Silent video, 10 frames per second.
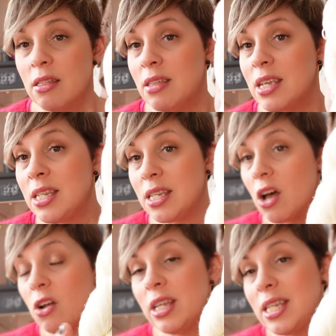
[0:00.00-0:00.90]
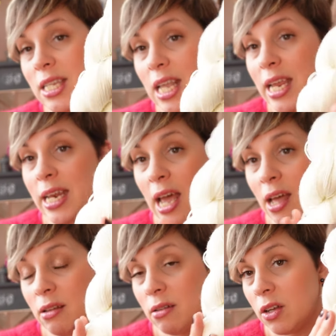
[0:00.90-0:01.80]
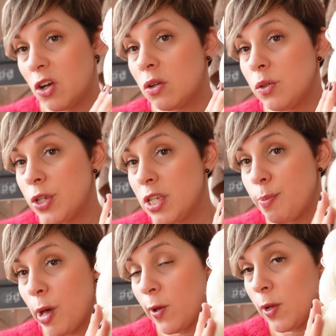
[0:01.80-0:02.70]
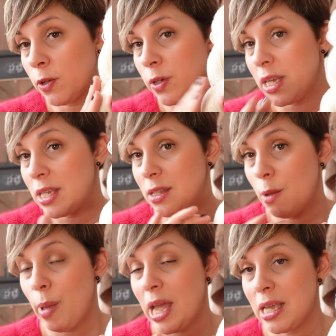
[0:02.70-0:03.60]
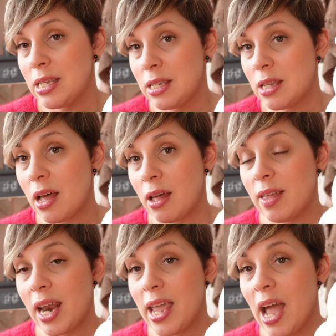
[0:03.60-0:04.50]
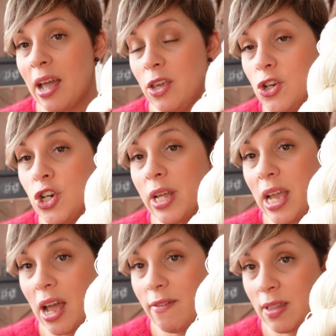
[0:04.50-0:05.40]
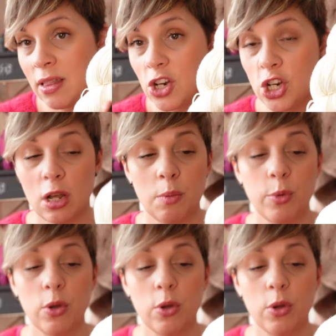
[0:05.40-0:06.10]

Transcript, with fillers: This on Stellina, golden sparkle is the base that I usually have in the shop.